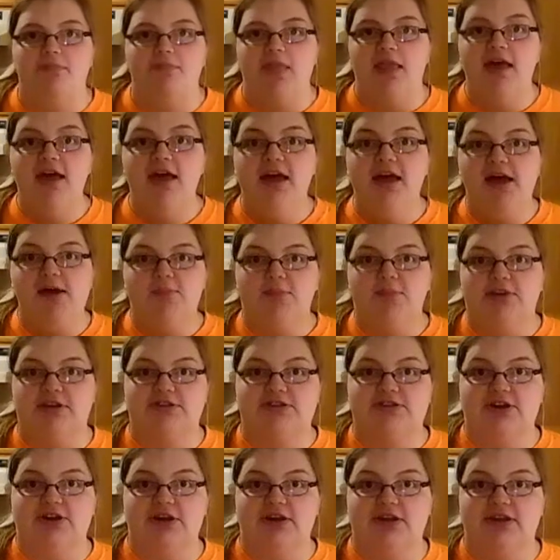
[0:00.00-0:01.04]
I'm going
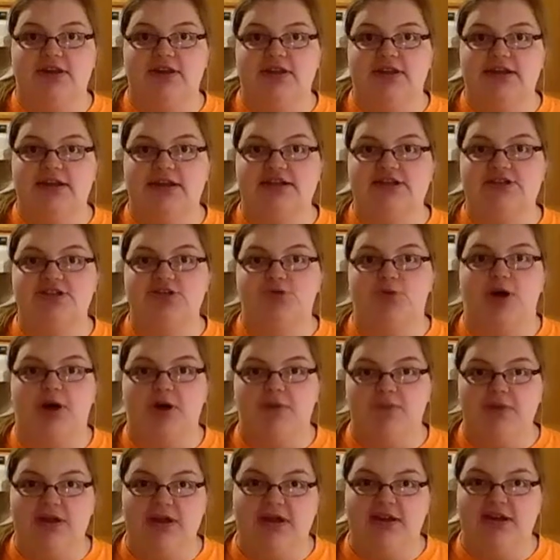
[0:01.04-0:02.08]
to start cleaning the kitchen while
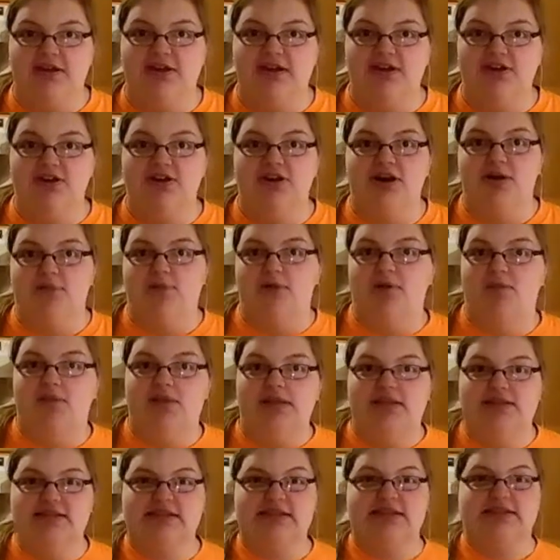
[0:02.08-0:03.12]
I'm making dinner and I'm going to
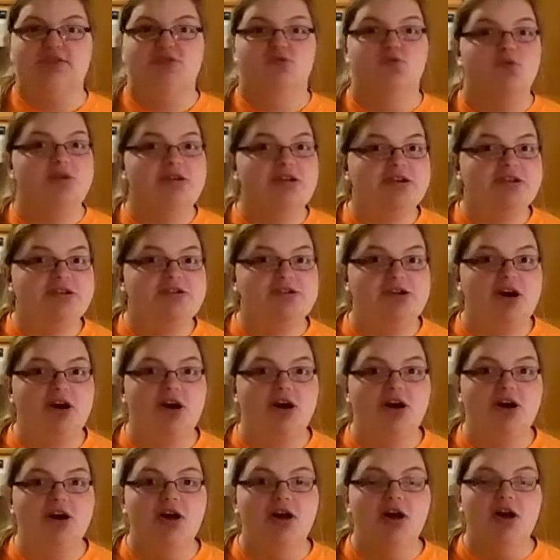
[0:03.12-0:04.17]
be listening to Winter
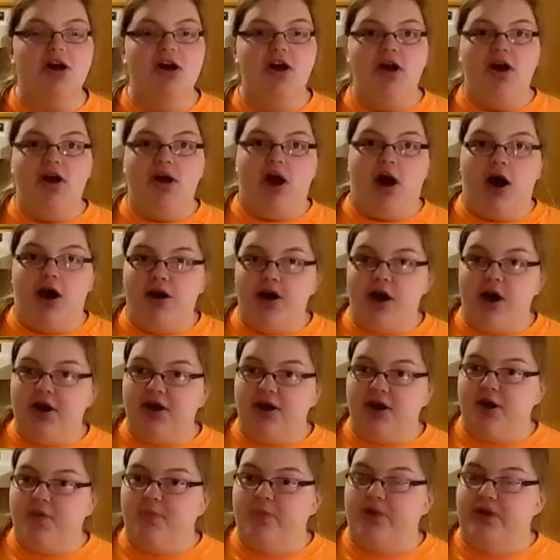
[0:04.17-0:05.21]
Song on
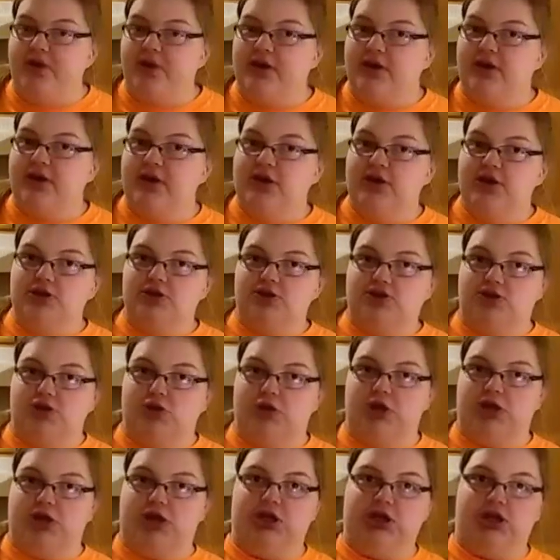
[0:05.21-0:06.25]
audiobook
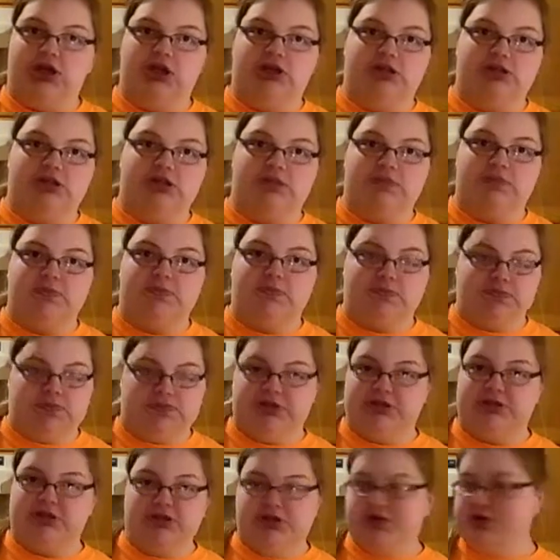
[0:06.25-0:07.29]
so I can get some
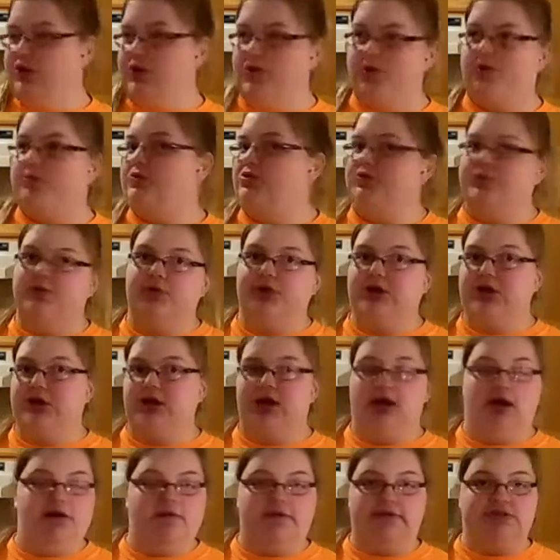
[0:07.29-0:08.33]
still going with the
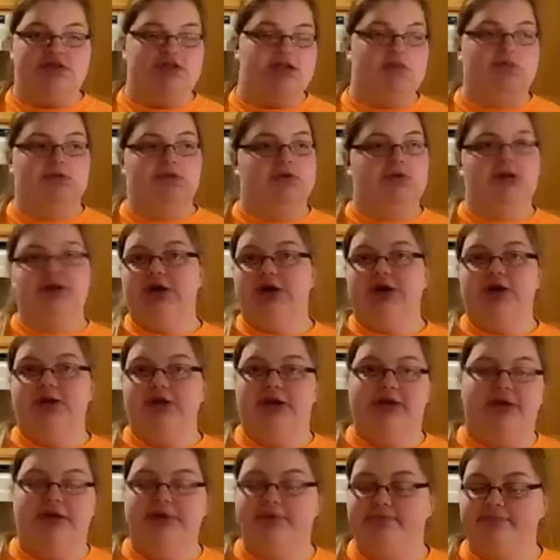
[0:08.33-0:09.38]
reading. haven't stopped reading
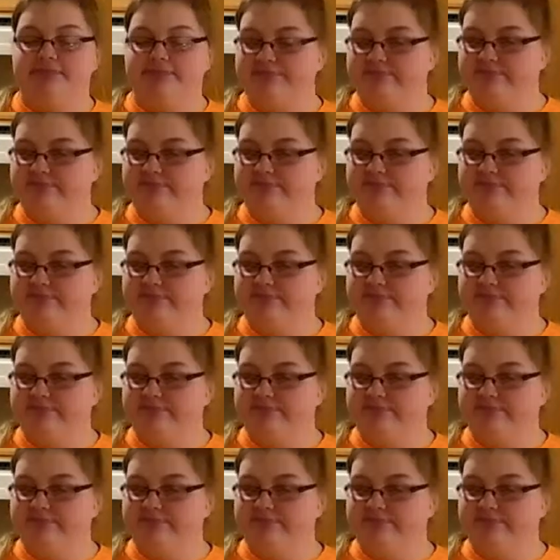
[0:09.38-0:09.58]
all day.